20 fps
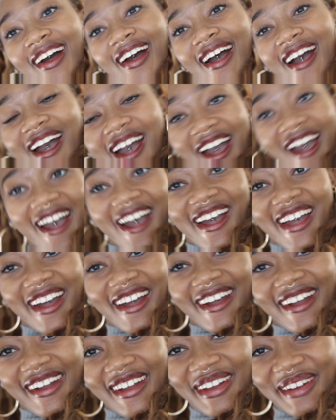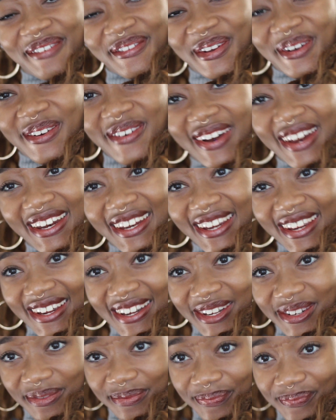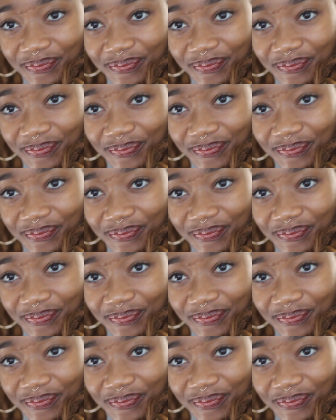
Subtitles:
I feel ready.